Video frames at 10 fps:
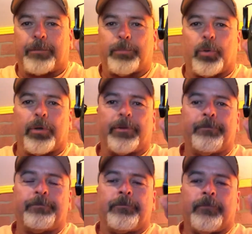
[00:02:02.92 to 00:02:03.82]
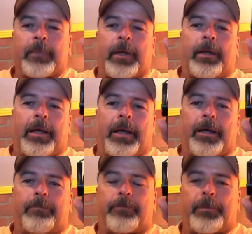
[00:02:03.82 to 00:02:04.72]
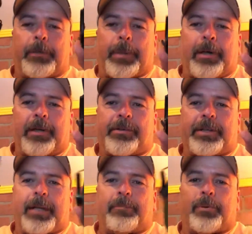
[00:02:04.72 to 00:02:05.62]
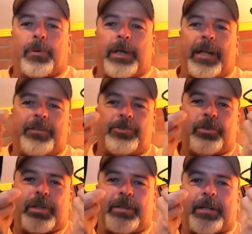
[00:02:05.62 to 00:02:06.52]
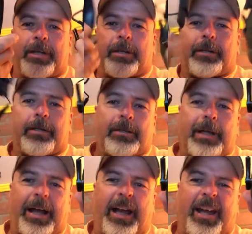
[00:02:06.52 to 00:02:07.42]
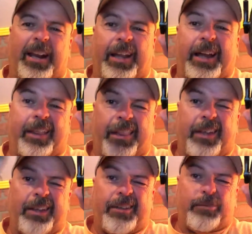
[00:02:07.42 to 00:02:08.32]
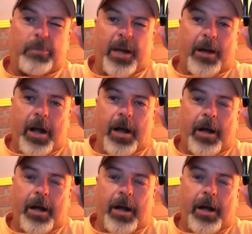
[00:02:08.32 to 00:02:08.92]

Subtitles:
Sports. From an appearance standpoint, as you can tell, I kind of like these better.